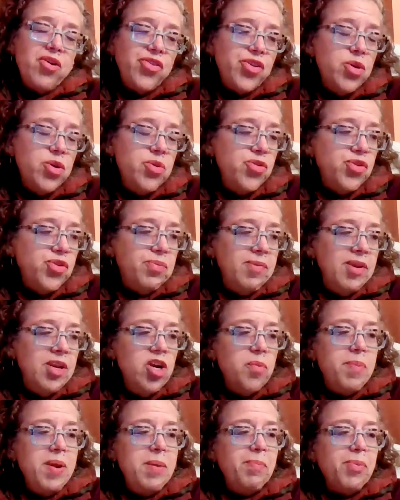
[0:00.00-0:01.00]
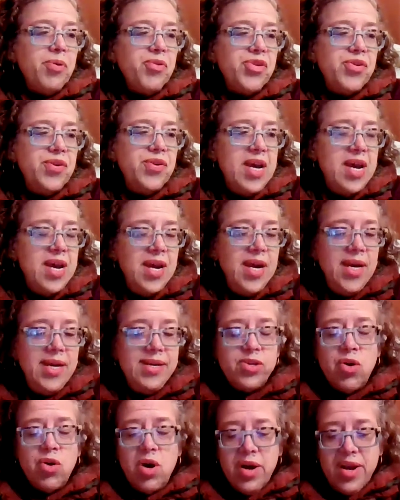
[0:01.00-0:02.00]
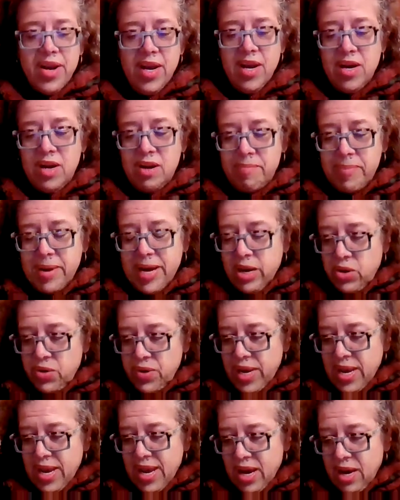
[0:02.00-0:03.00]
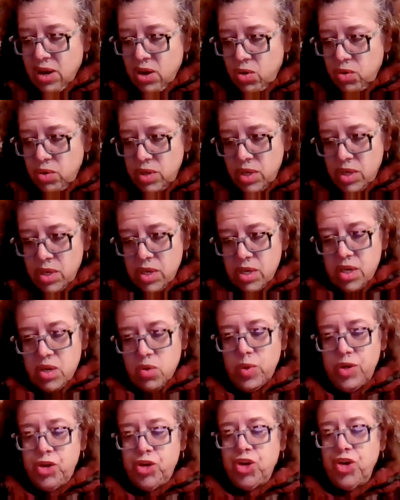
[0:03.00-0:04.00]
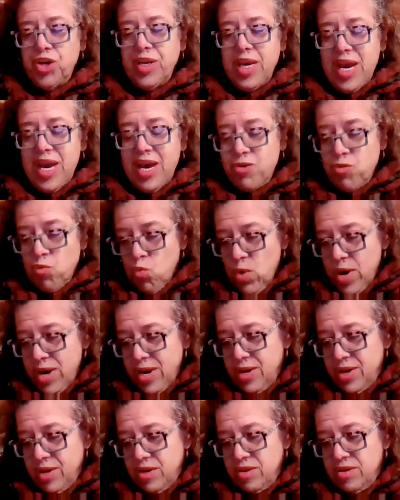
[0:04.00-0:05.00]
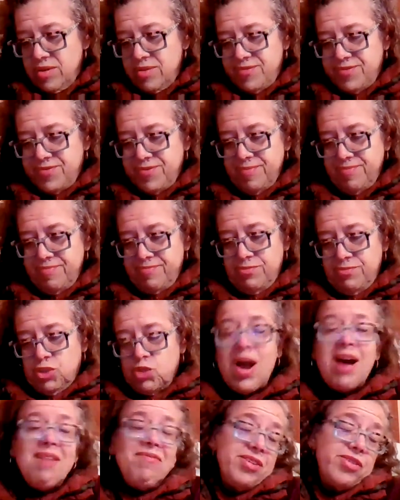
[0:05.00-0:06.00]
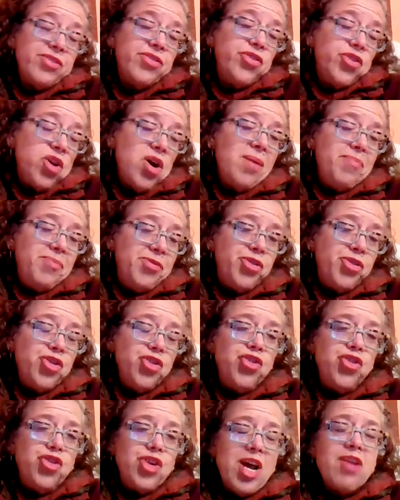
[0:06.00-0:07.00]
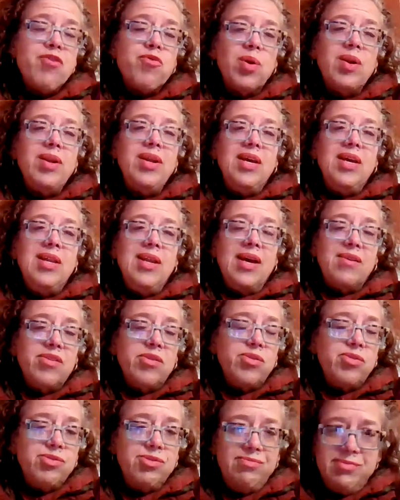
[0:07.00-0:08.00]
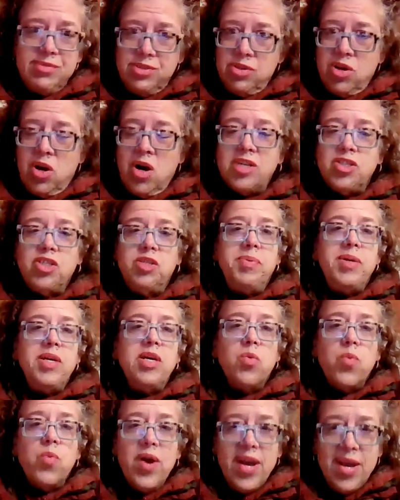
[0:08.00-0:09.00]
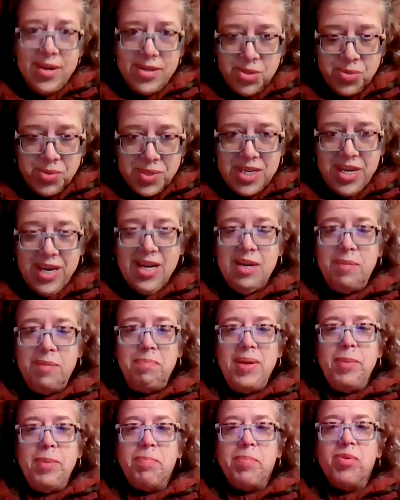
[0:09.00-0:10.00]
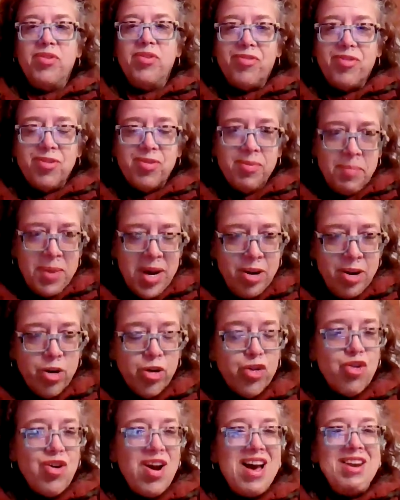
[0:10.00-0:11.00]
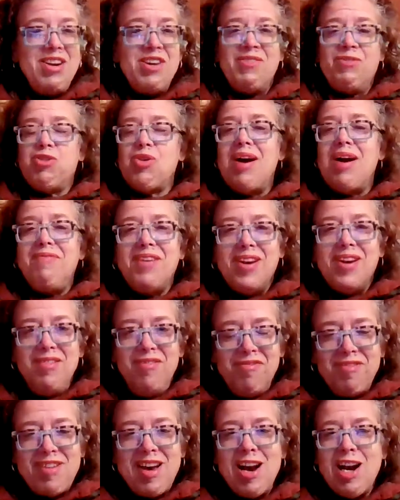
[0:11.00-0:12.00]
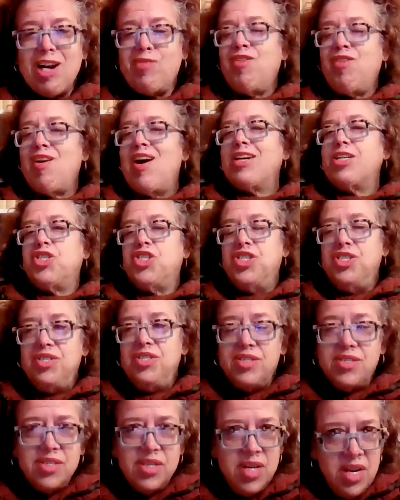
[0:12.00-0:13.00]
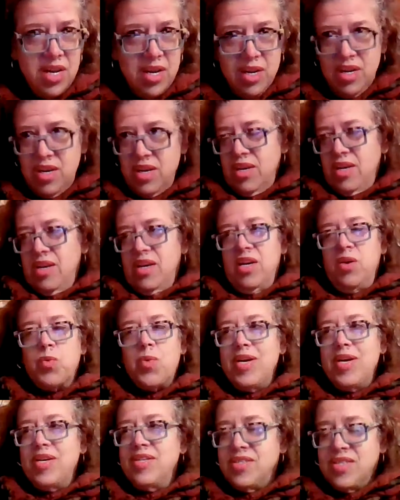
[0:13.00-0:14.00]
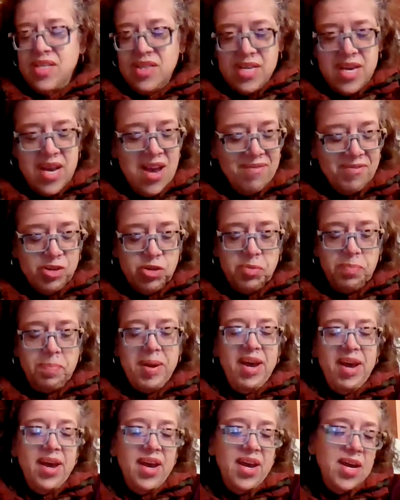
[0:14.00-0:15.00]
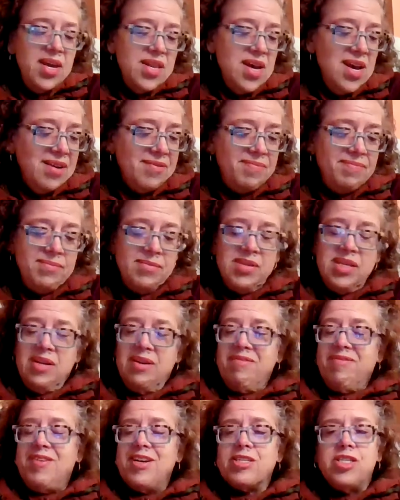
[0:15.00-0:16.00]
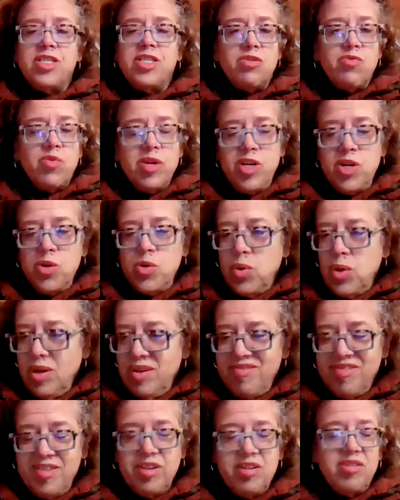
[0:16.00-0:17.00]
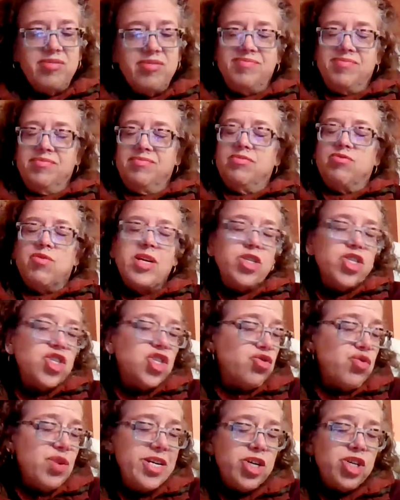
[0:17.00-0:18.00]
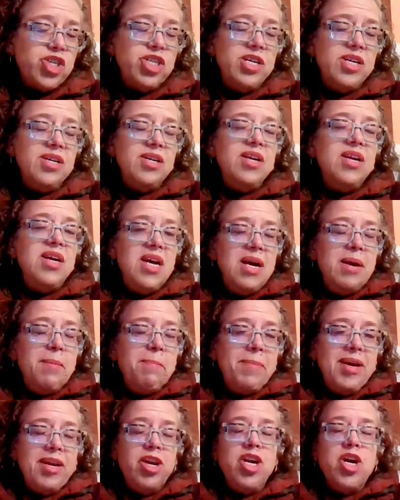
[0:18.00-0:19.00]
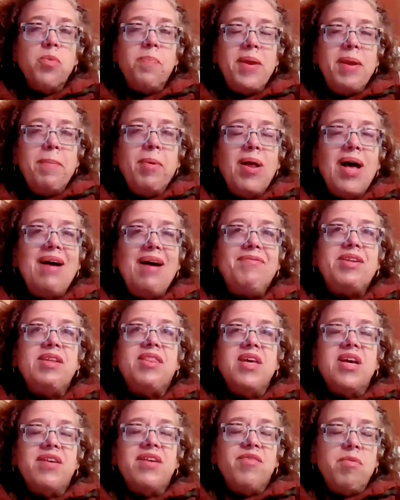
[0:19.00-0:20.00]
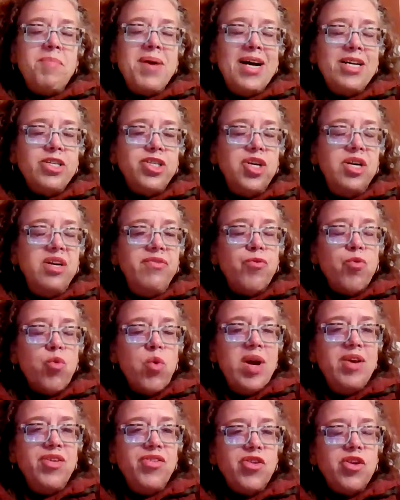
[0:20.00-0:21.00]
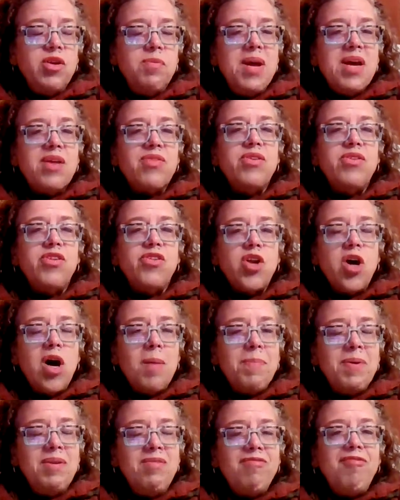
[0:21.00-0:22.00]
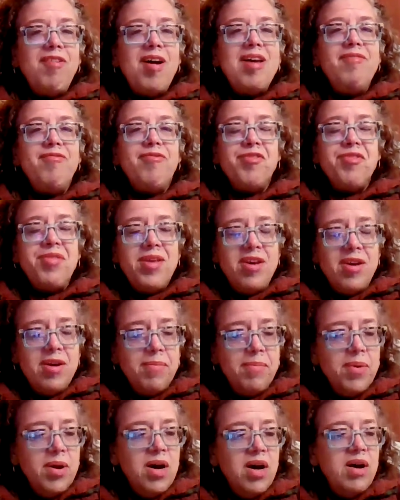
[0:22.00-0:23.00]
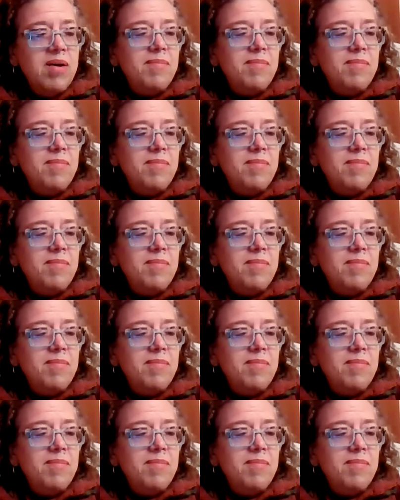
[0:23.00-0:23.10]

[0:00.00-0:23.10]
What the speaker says: So there's, people today talking about how we should get rid of traffic stops just generally, like there ought to be a way to ticket people for minor traffic infractions in ways that they have to pay. It affects the renewal of their registration. But, people have to think of imaginative ways to make this stop and fight for them.